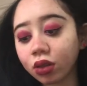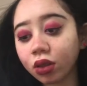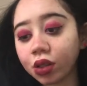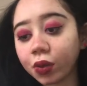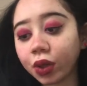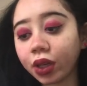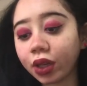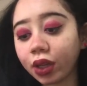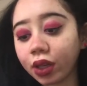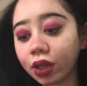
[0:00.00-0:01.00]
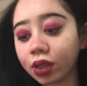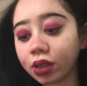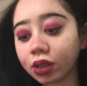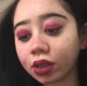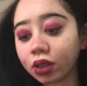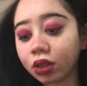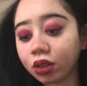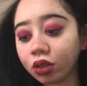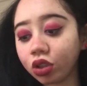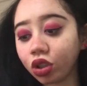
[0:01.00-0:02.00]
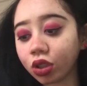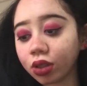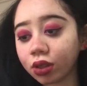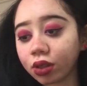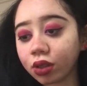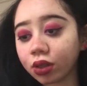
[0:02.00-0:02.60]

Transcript: This one is just,